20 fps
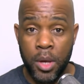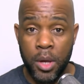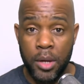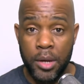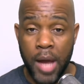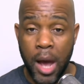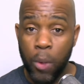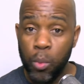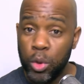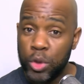
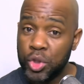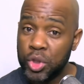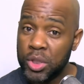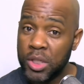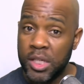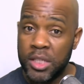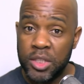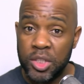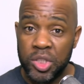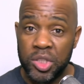Now, I want you to
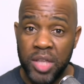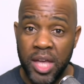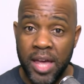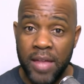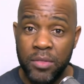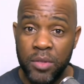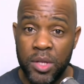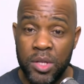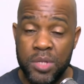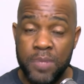
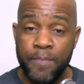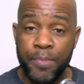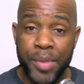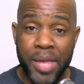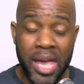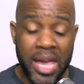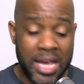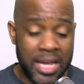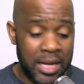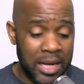understand this.
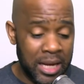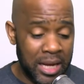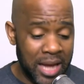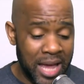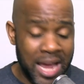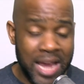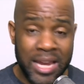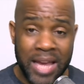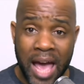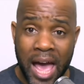He
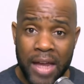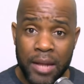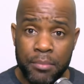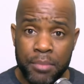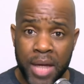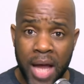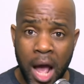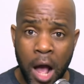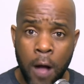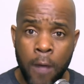laid Adam
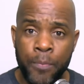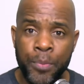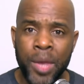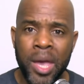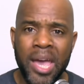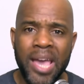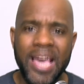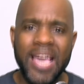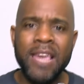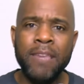down.
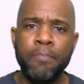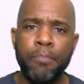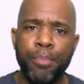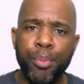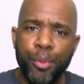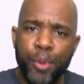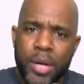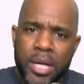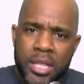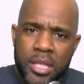He
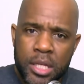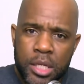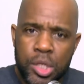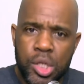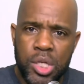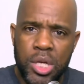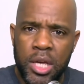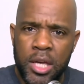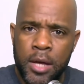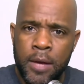breathed
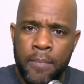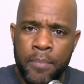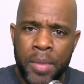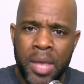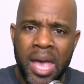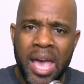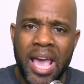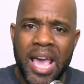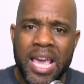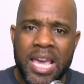into him.
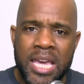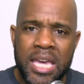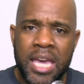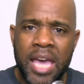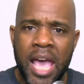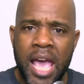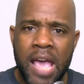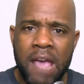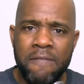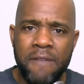He
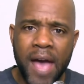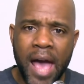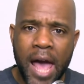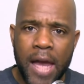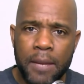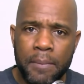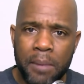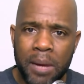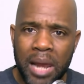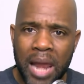gave
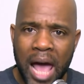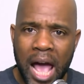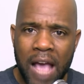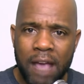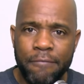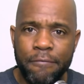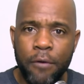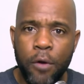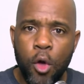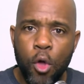Adam
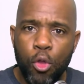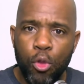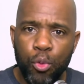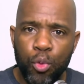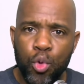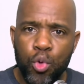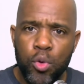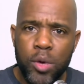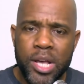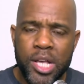life
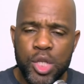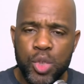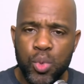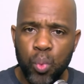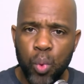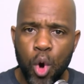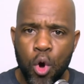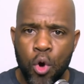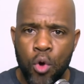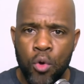through his
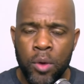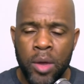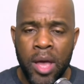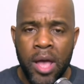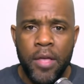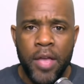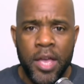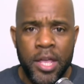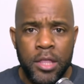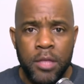word.
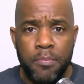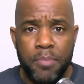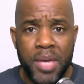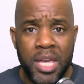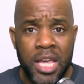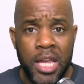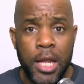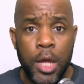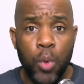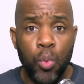In the
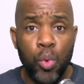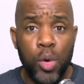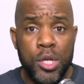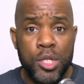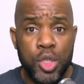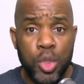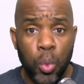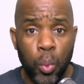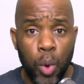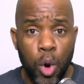beginning was
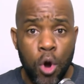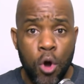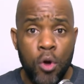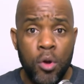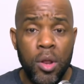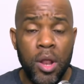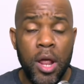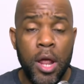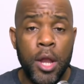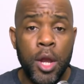the
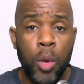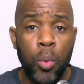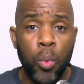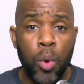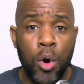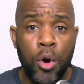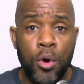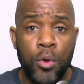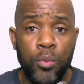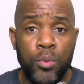word, and the
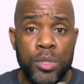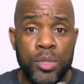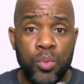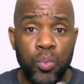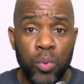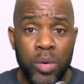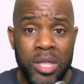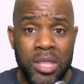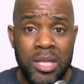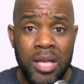word was
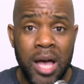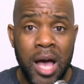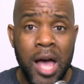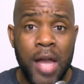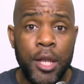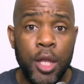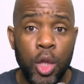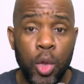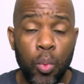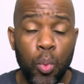with God,
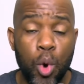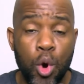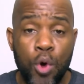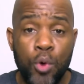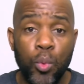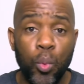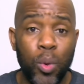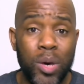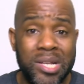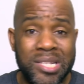and the word
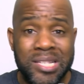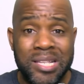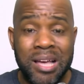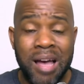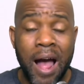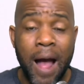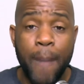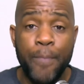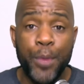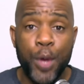was
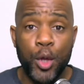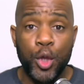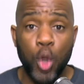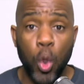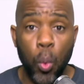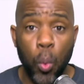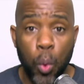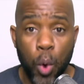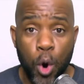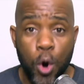God. The
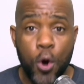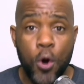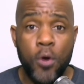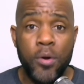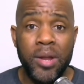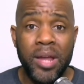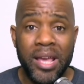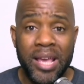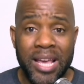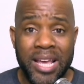
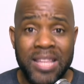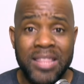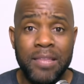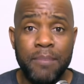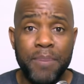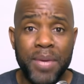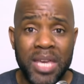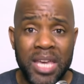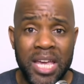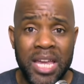word in the
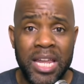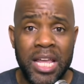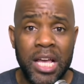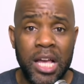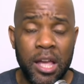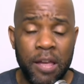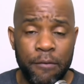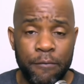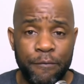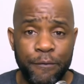beginning
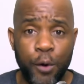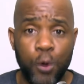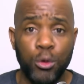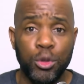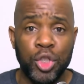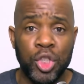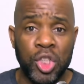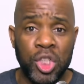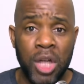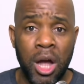in 1
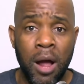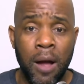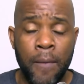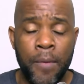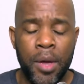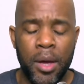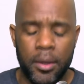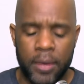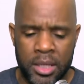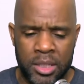John.
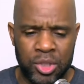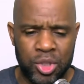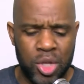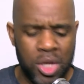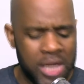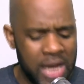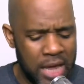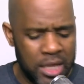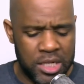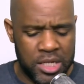And you
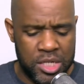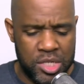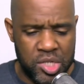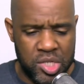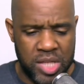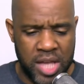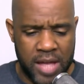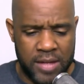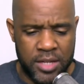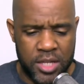got to
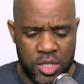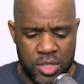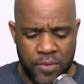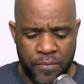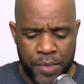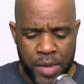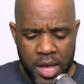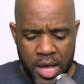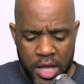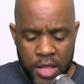understand this.
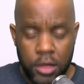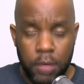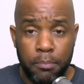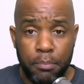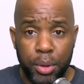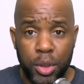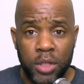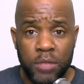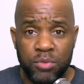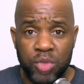In the
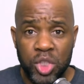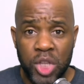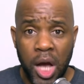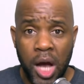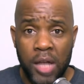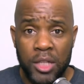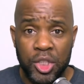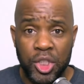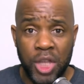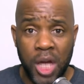book of
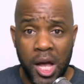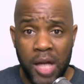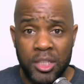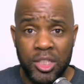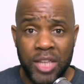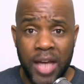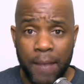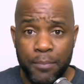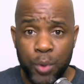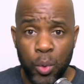John, John
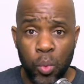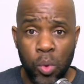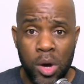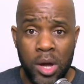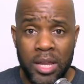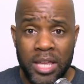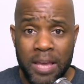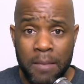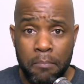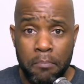chapter
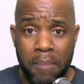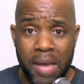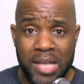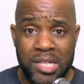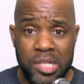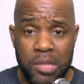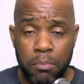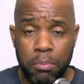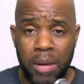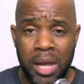1, he
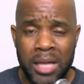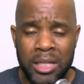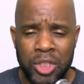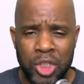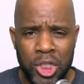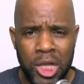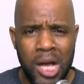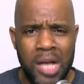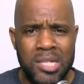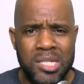makes it plain.
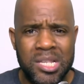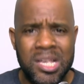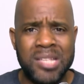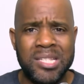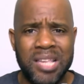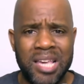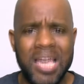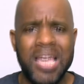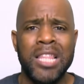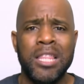John says,
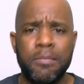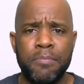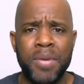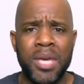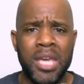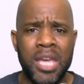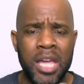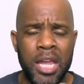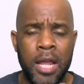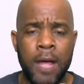in the
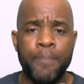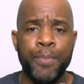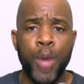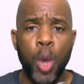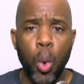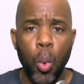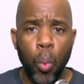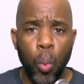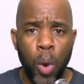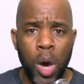beginning
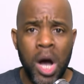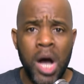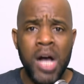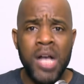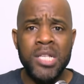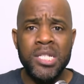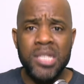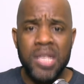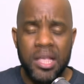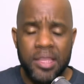
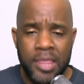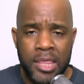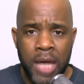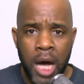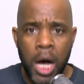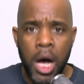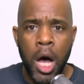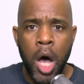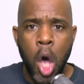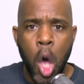was
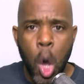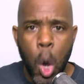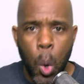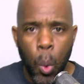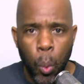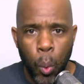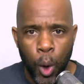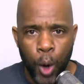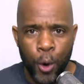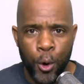the
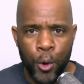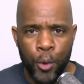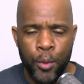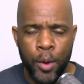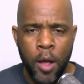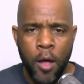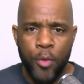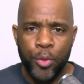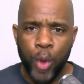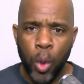word.
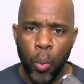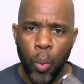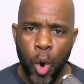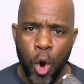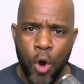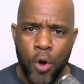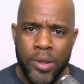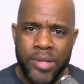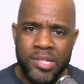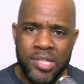The
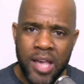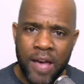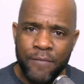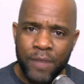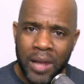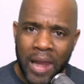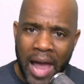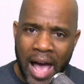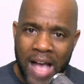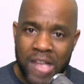word is
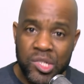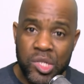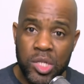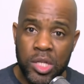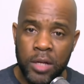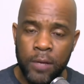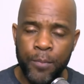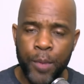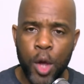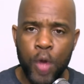
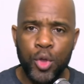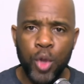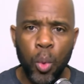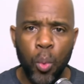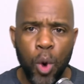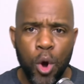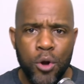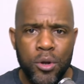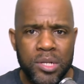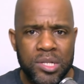everlasting. The
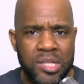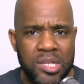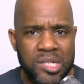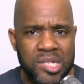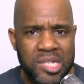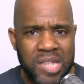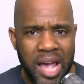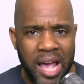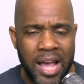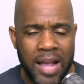word is the
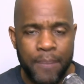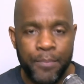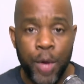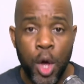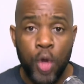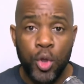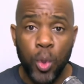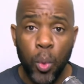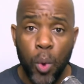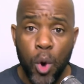same.
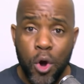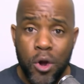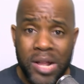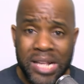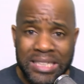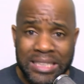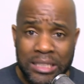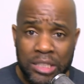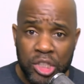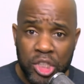The word
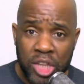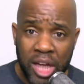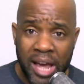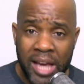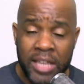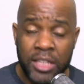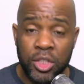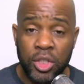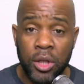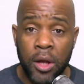hasn't
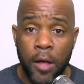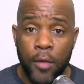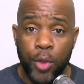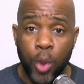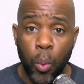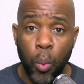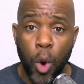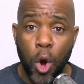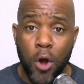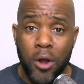changed. The
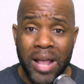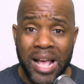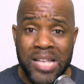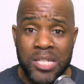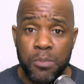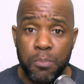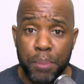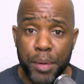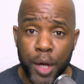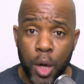word
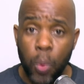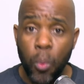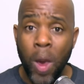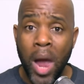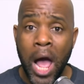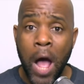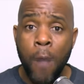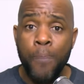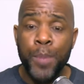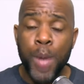has been
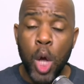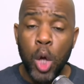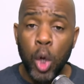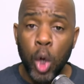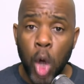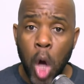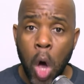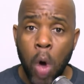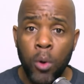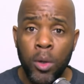around
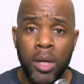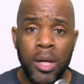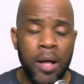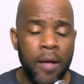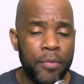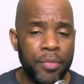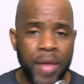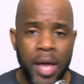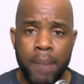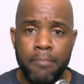longer
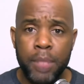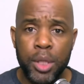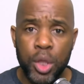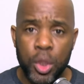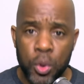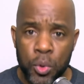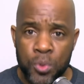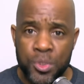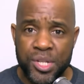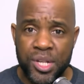than
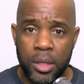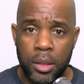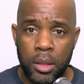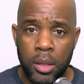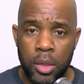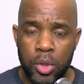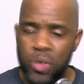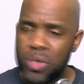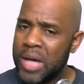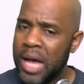Methuselah.
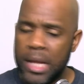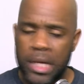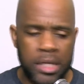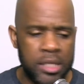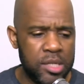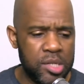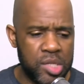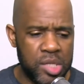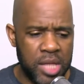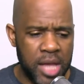You got to
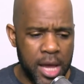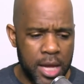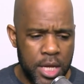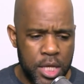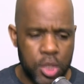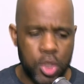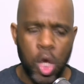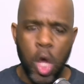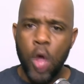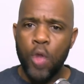understand
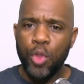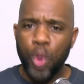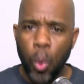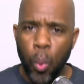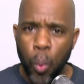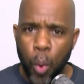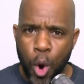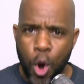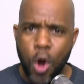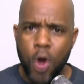this. The
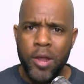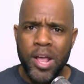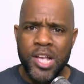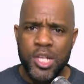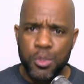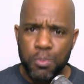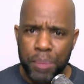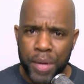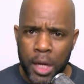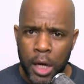word
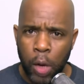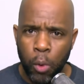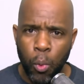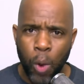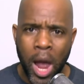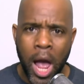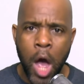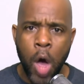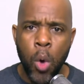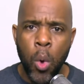has been
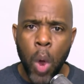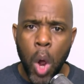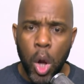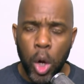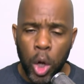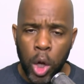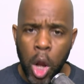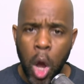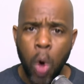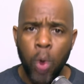around
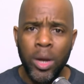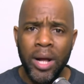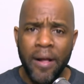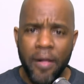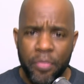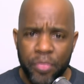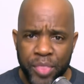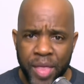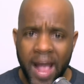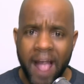
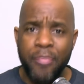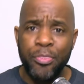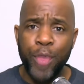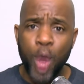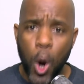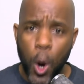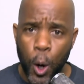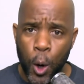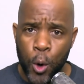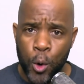longer than
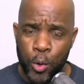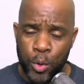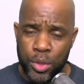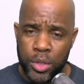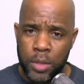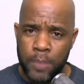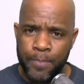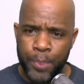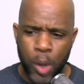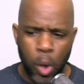the earth.